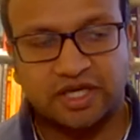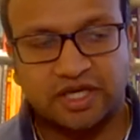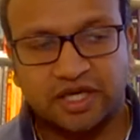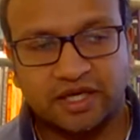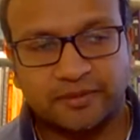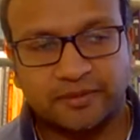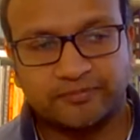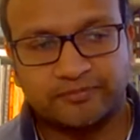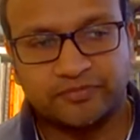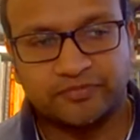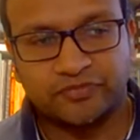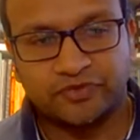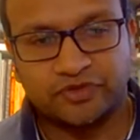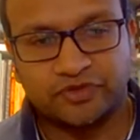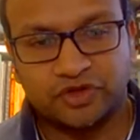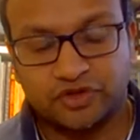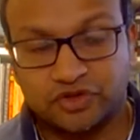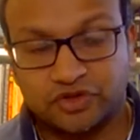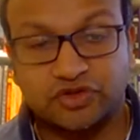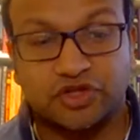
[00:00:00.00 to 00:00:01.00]

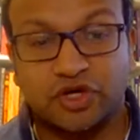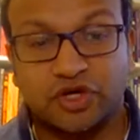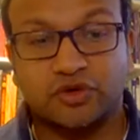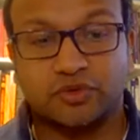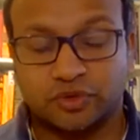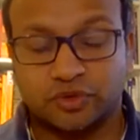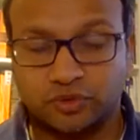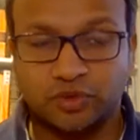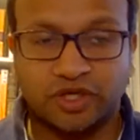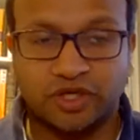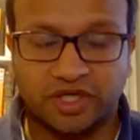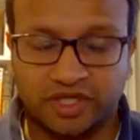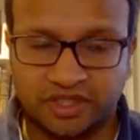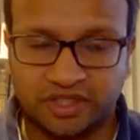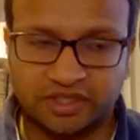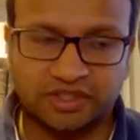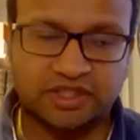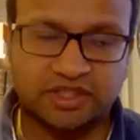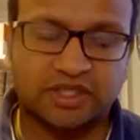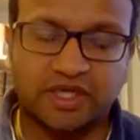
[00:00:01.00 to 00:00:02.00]
that you know would
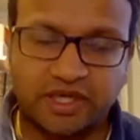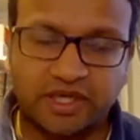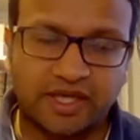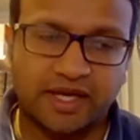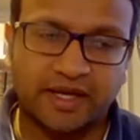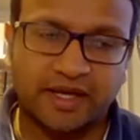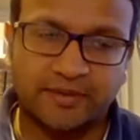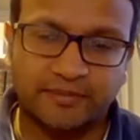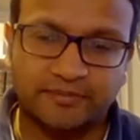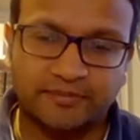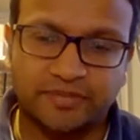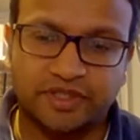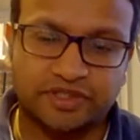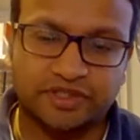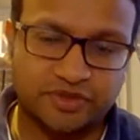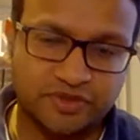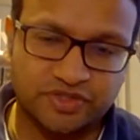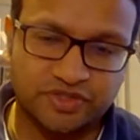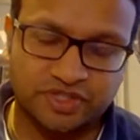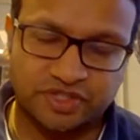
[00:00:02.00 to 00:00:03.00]
work by
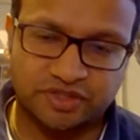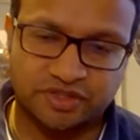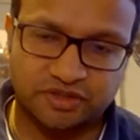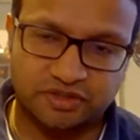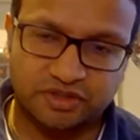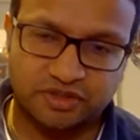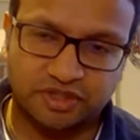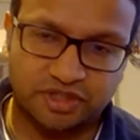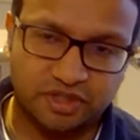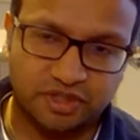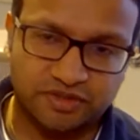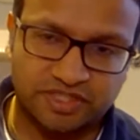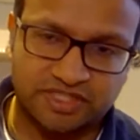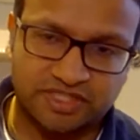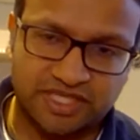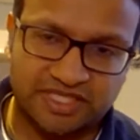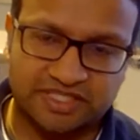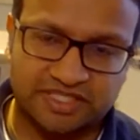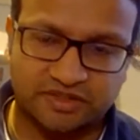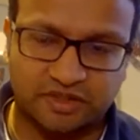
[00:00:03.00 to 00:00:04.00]
using the coded
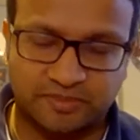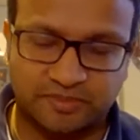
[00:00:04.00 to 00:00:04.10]
data